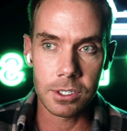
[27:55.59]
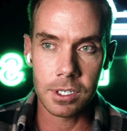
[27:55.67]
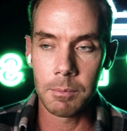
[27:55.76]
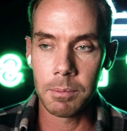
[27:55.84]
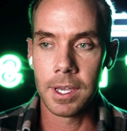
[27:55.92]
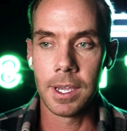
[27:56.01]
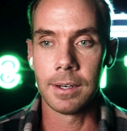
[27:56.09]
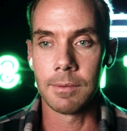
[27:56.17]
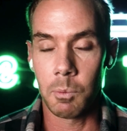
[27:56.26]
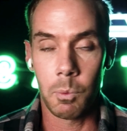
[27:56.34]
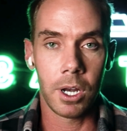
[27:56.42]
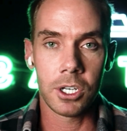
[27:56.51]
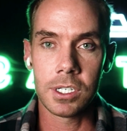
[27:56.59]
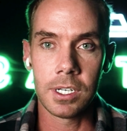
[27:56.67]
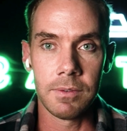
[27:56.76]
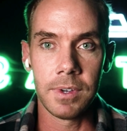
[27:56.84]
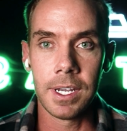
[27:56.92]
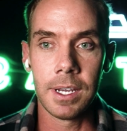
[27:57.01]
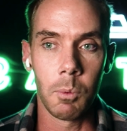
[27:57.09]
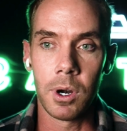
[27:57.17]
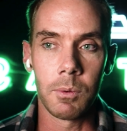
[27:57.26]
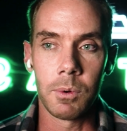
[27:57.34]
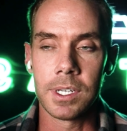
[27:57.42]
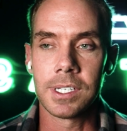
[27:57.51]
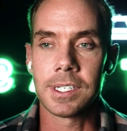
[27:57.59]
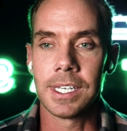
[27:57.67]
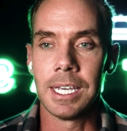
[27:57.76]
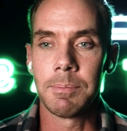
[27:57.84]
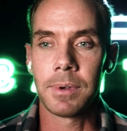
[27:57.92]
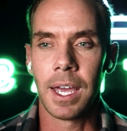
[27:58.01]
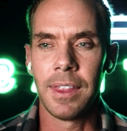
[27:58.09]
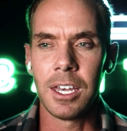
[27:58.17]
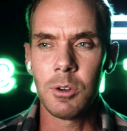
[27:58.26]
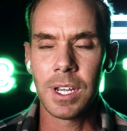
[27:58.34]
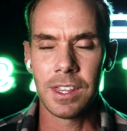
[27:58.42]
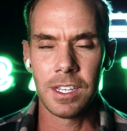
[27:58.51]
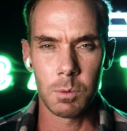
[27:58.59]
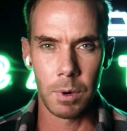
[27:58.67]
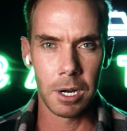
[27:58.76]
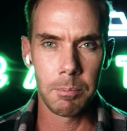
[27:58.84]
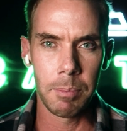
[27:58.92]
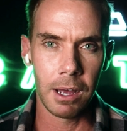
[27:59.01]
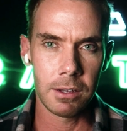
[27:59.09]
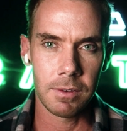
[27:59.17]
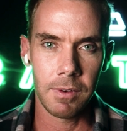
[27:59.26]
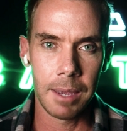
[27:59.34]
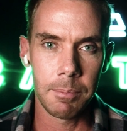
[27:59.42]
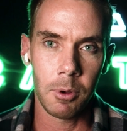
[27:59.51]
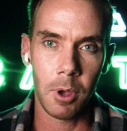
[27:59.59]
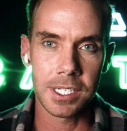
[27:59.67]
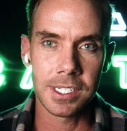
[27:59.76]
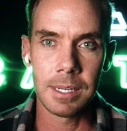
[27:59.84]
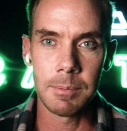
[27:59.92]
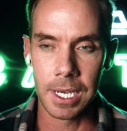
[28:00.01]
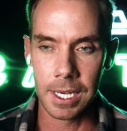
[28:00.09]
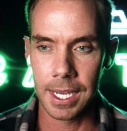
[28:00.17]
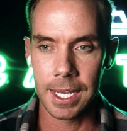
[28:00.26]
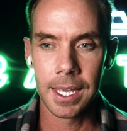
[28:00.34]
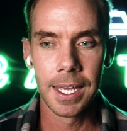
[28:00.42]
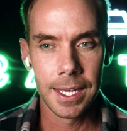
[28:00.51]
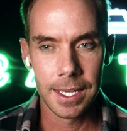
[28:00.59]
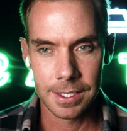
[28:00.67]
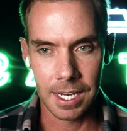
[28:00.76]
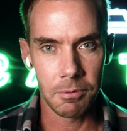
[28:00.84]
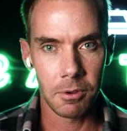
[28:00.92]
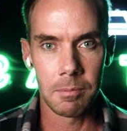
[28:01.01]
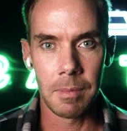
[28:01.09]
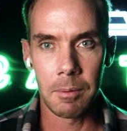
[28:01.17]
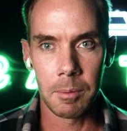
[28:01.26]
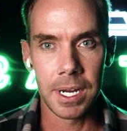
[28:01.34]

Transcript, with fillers: or something, watch TV, wouldn't really sleep, and then you get these weird bouts of hypoglycemia, like definitely remember